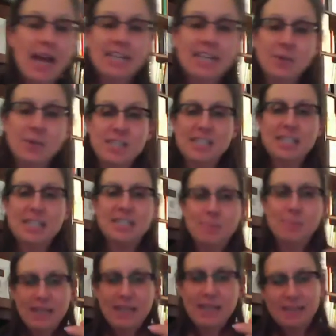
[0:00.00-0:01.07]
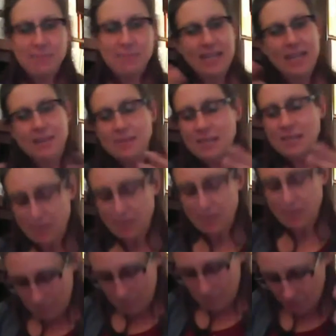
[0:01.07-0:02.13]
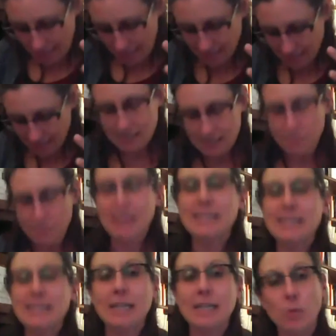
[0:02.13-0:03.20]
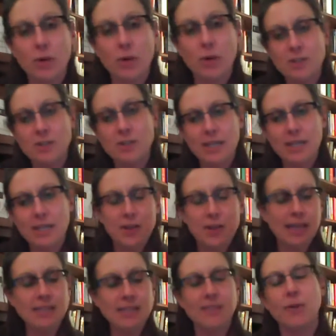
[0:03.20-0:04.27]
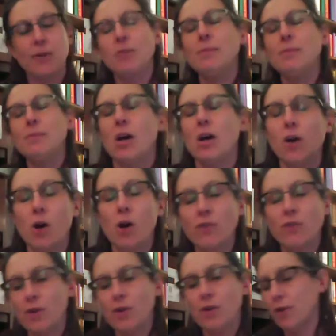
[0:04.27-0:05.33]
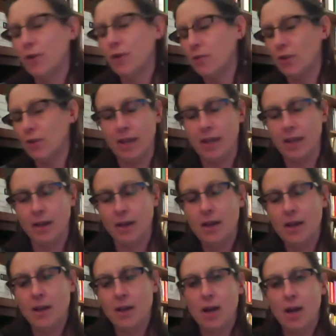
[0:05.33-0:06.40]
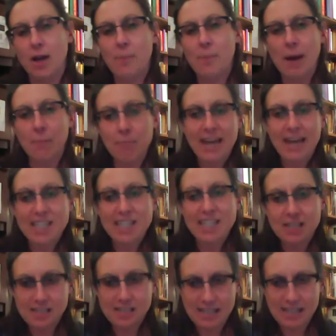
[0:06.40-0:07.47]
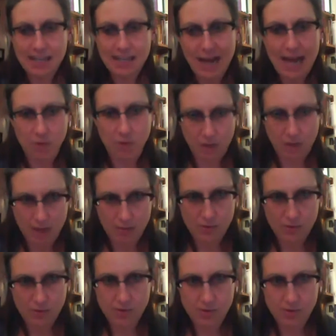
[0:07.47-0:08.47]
And so it becomes something that makes it a little more interesting. And you guys have heard me talk over and over and over again about patient-centered outcomes.